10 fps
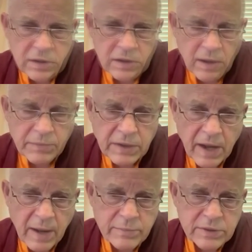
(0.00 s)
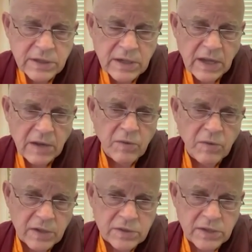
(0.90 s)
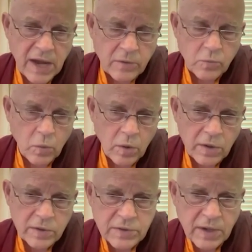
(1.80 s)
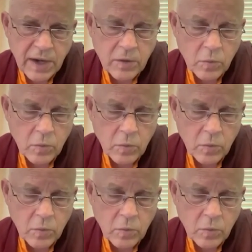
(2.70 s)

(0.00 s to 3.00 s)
sometimes in the exact words that I